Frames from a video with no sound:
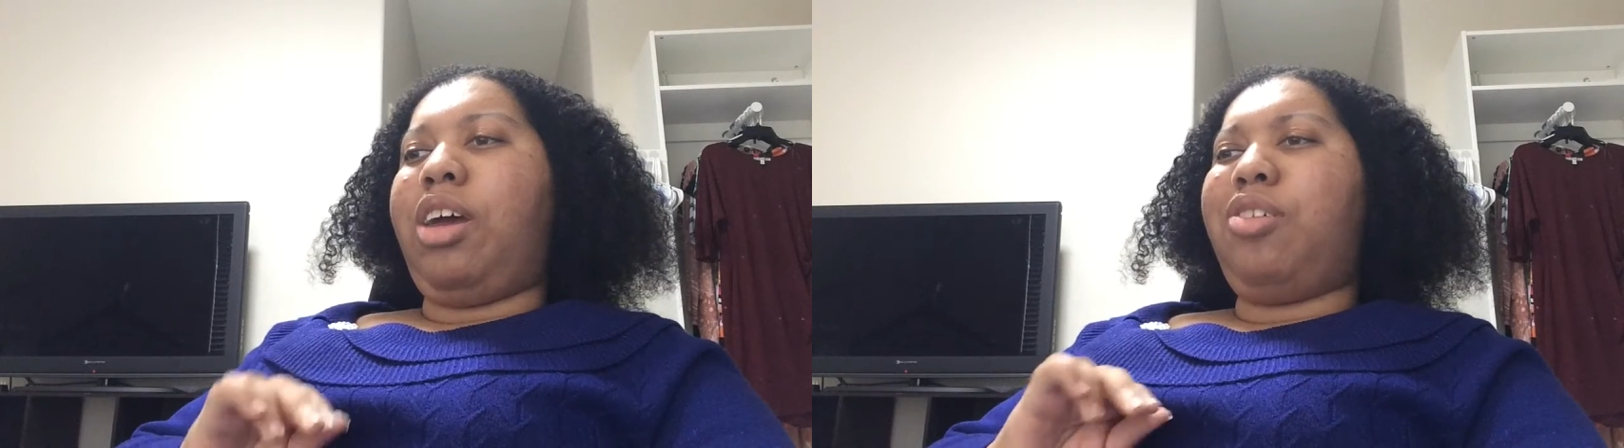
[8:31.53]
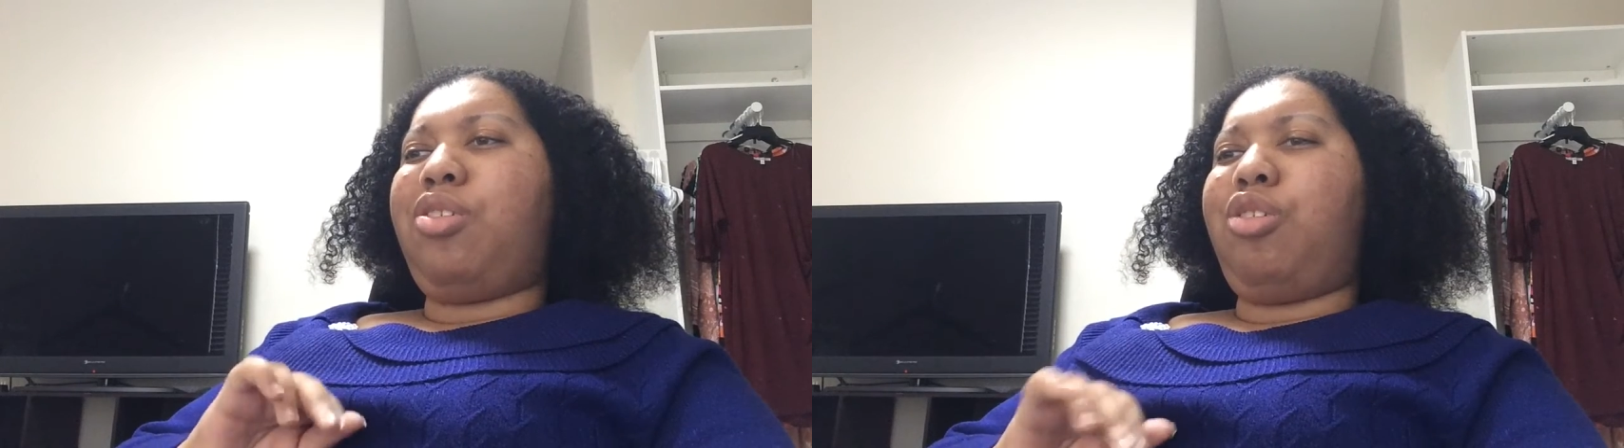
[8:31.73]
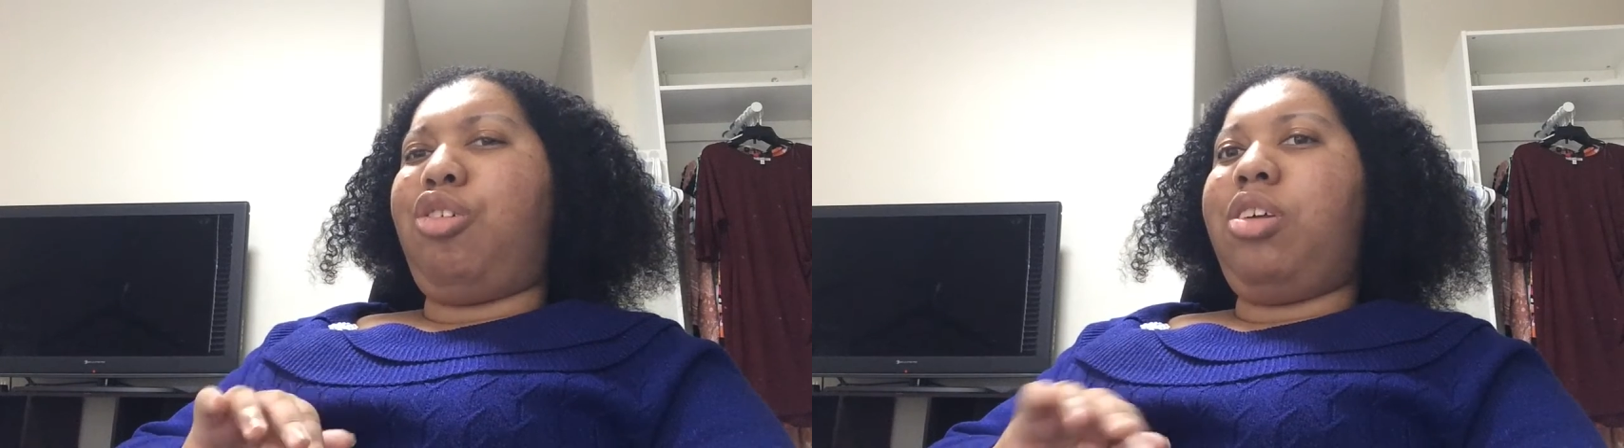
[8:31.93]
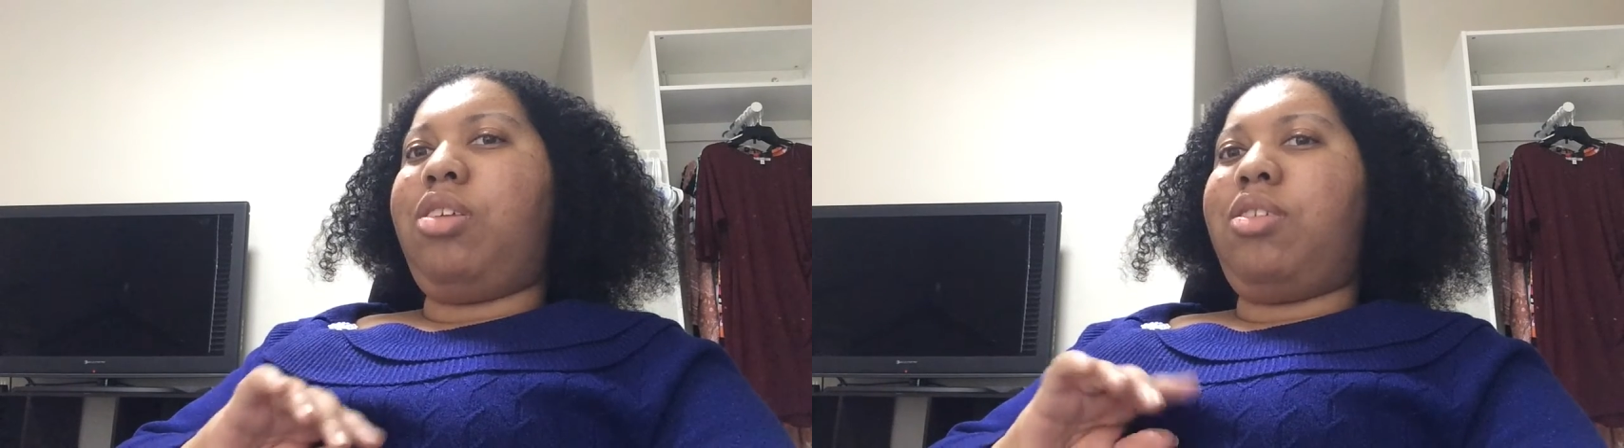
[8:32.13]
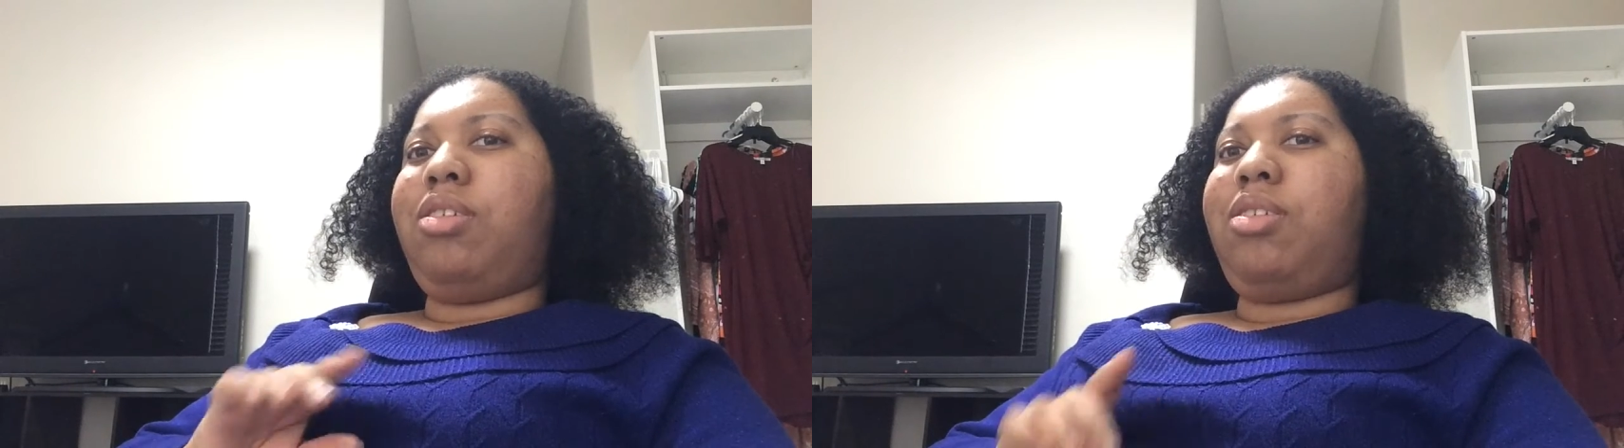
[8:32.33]
I
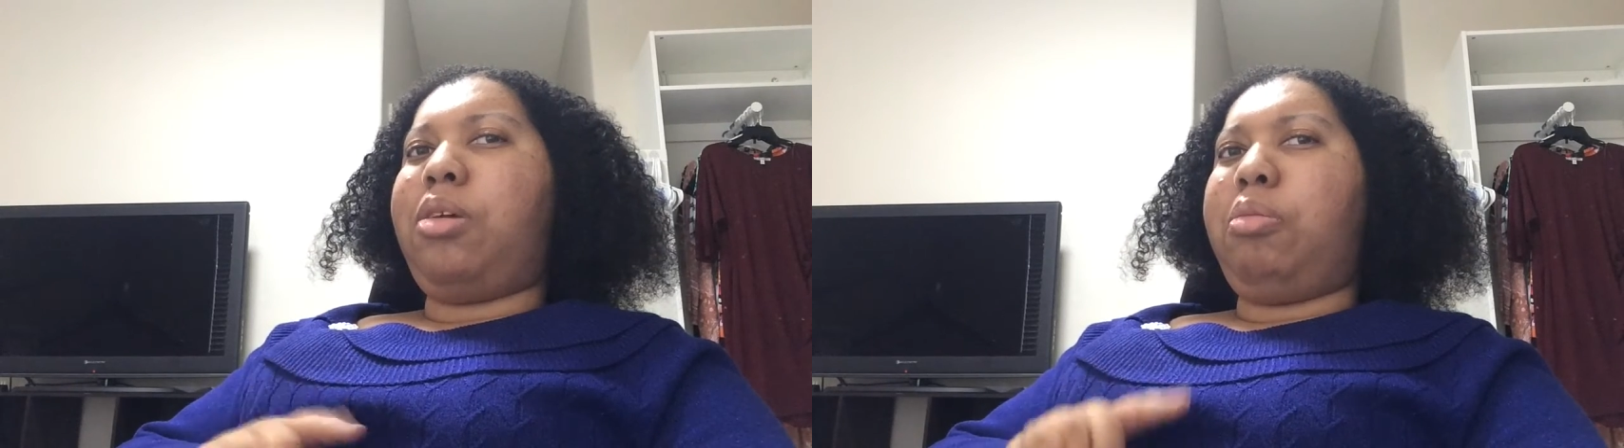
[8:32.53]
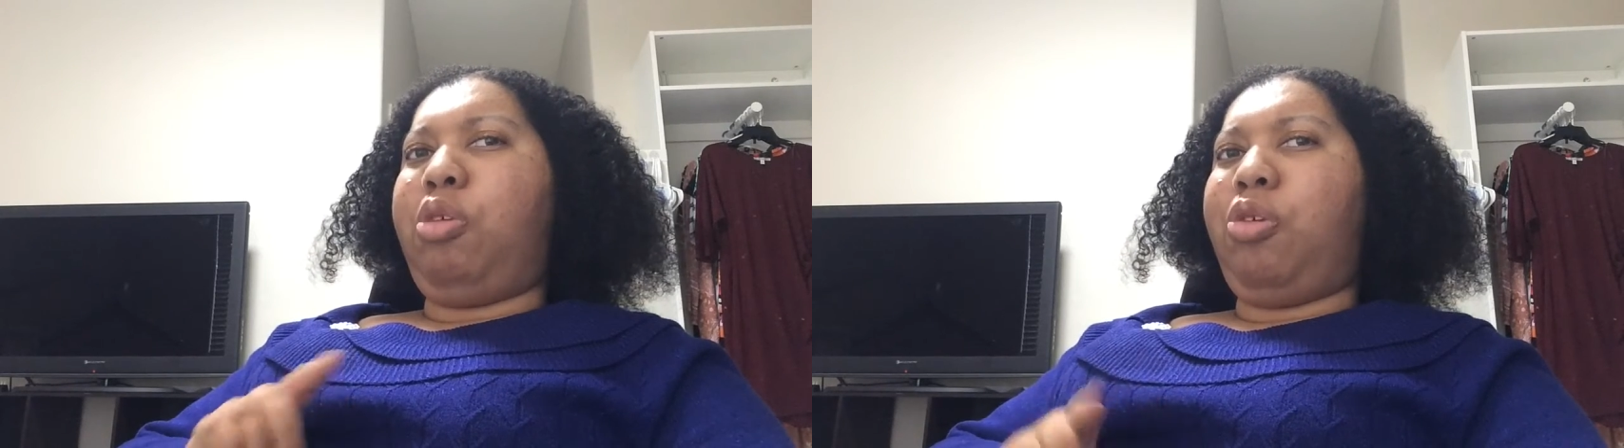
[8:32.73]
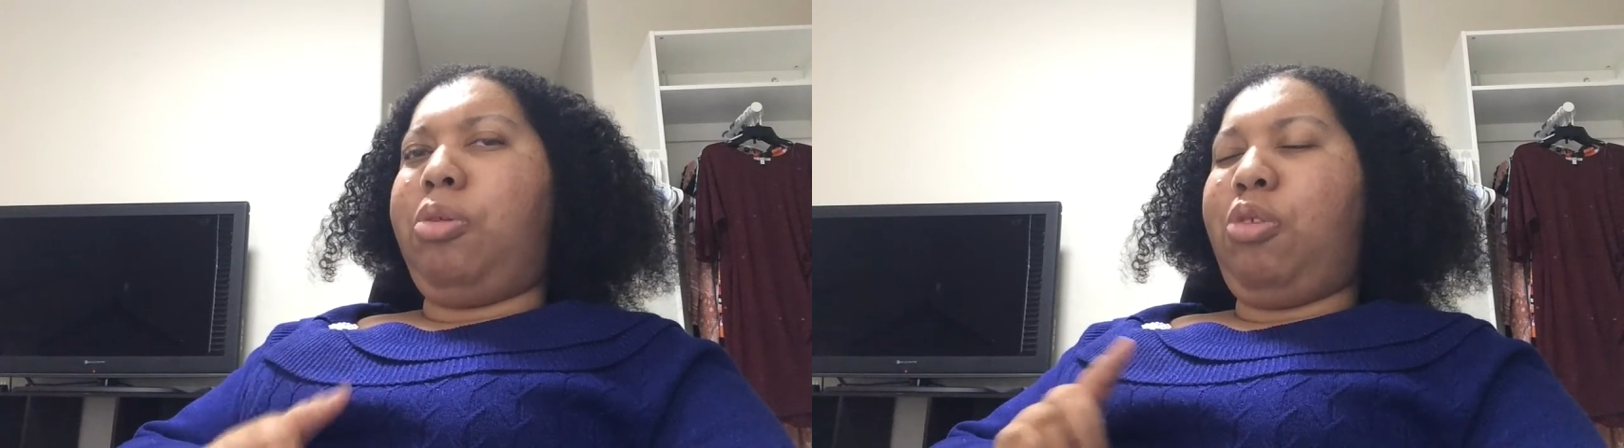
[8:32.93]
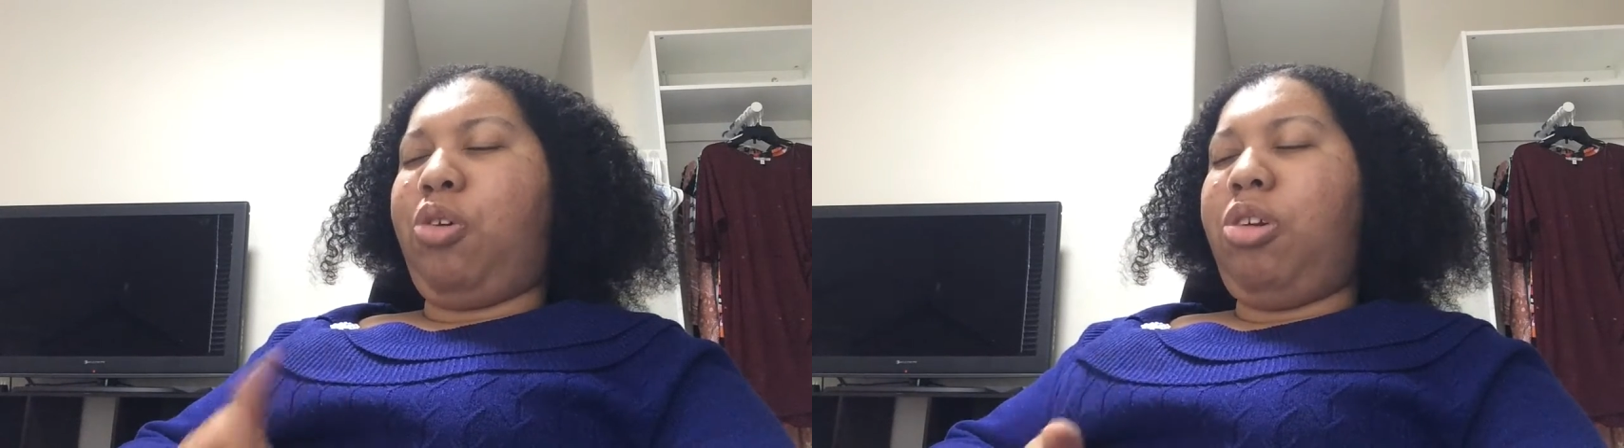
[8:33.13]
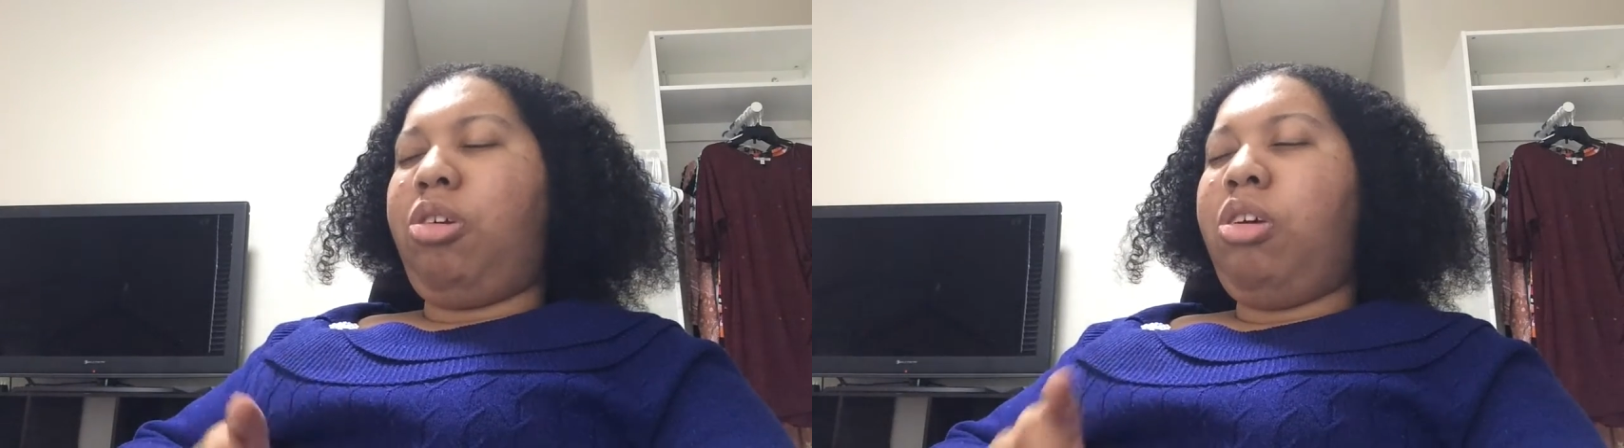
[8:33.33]
started to see more and
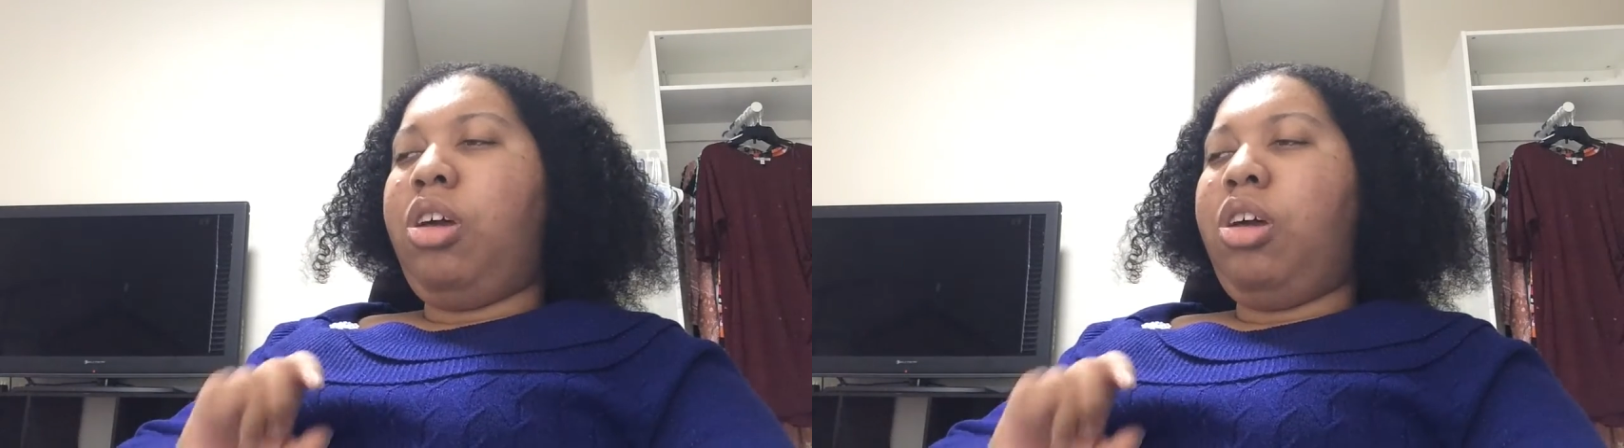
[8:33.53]
more